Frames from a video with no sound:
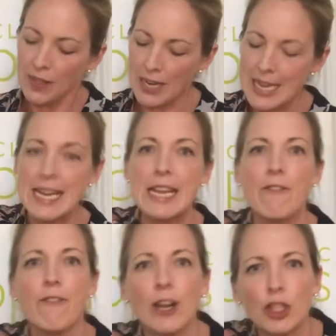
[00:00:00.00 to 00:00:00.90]
knee
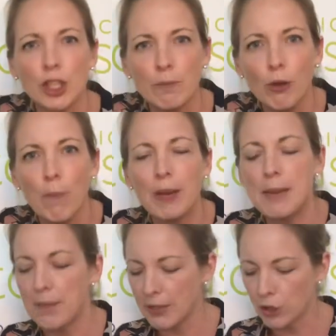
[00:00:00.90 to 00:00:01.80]
function properly,
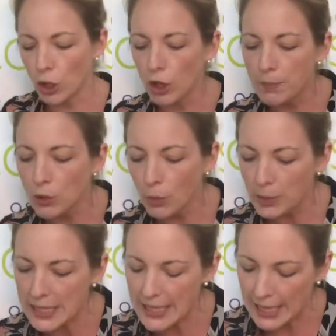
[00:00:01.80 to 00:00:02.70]
bit of shock
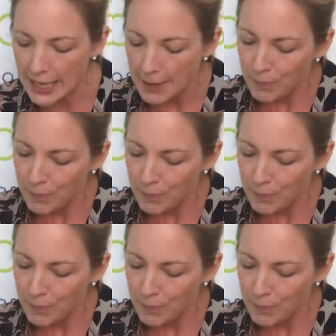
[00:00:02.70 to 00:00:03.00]
absorbency,